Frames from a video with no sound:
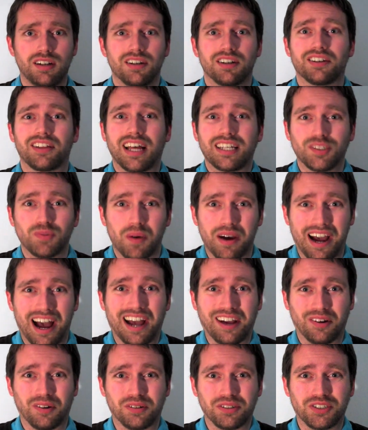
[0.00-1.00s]
That's why
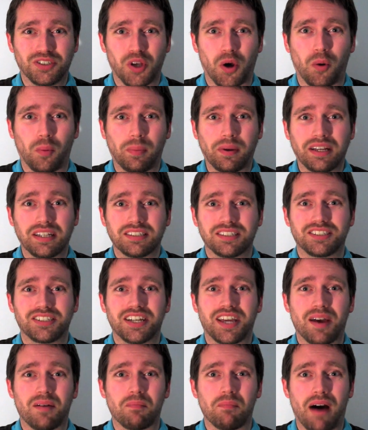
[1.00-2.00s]
I go to Sobeys to
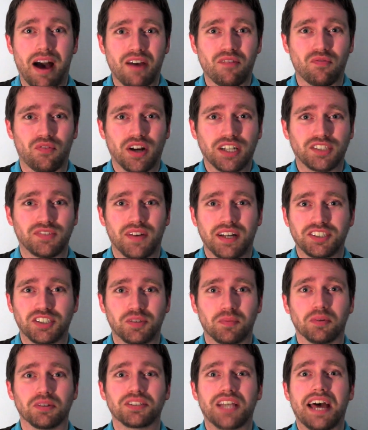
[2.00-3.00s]
get my fresh
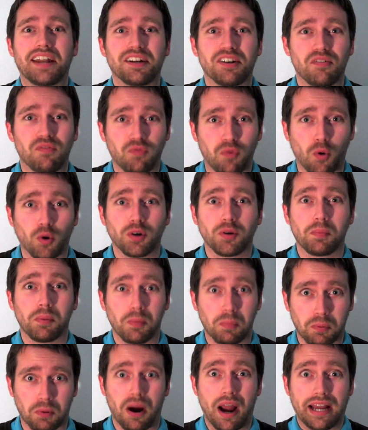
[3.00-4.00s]
vegetables at an
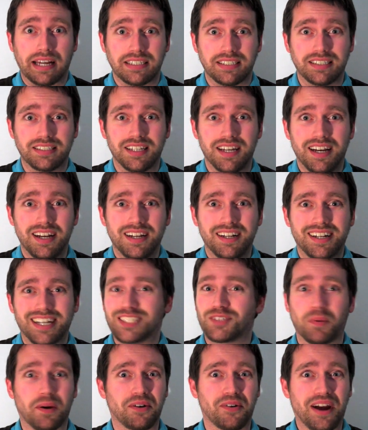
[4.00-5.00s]
affordable price.
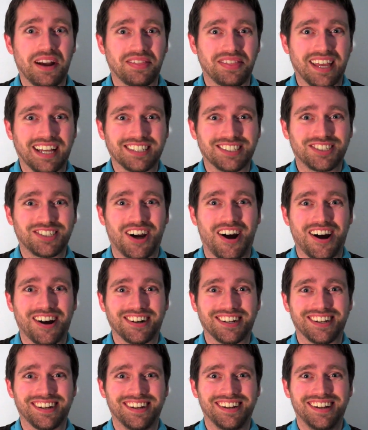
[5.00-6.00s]
It's where great things
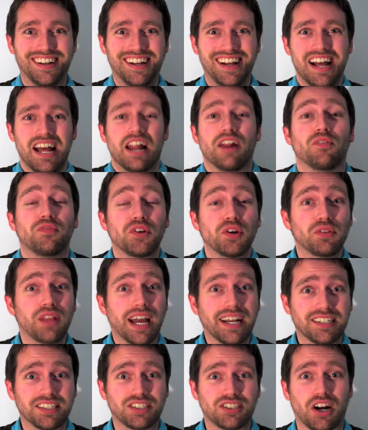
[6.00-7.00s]
start. If you'd
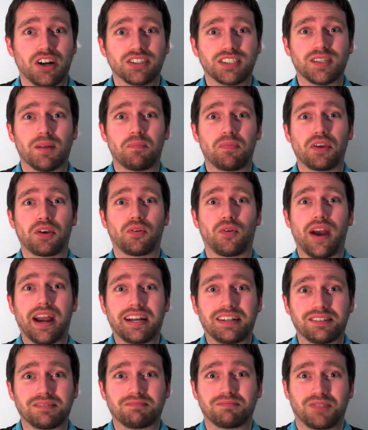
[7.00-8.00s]
like to start something
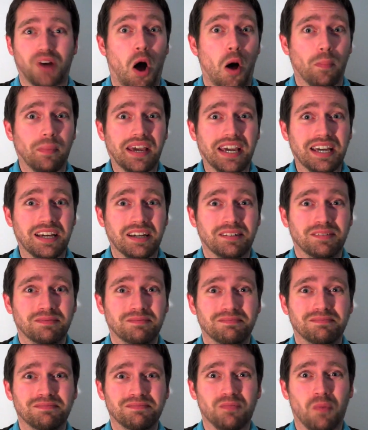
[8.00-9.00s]
great, call me,
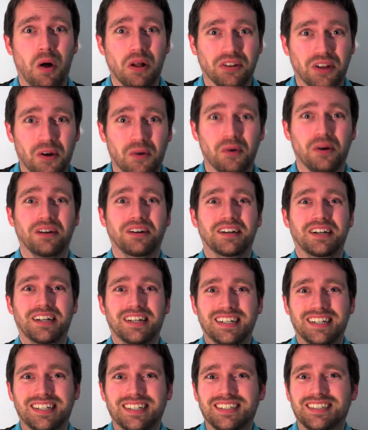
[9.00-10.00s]
Waldo.
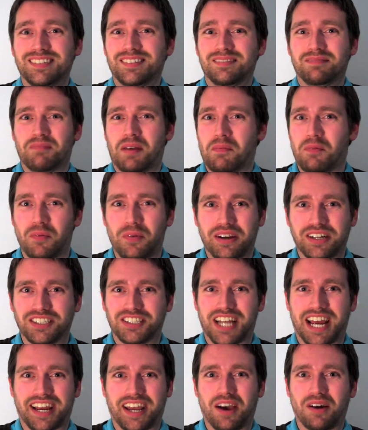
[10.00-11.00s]
Maybe we could
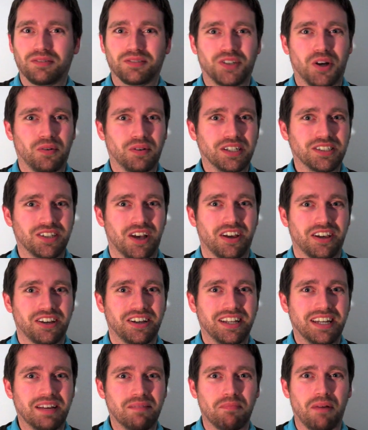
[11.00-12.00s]
check out Tony's
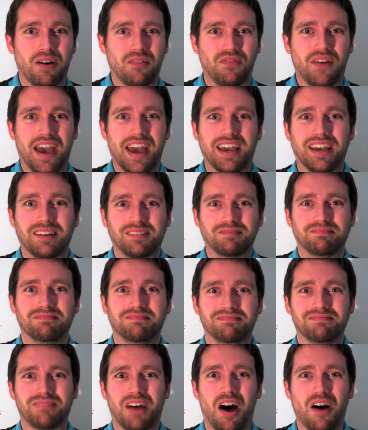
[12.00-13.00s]
All-You-Can-Eat Buffet
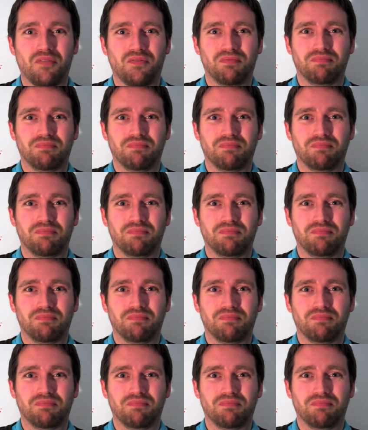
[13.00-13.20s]
off